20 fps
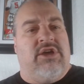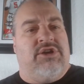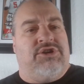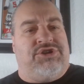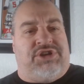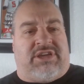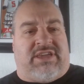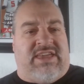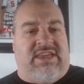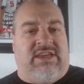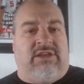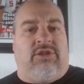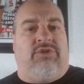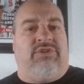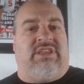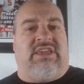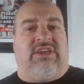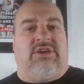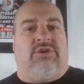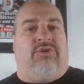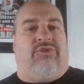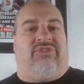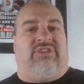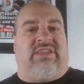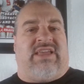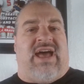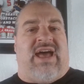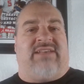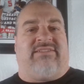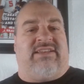Shaquille O'Neals,
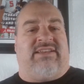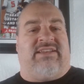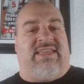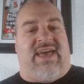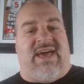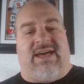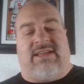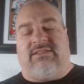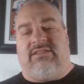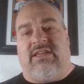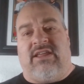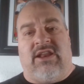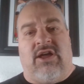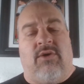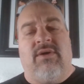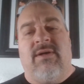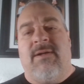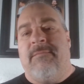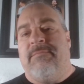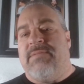and guys like that, you know,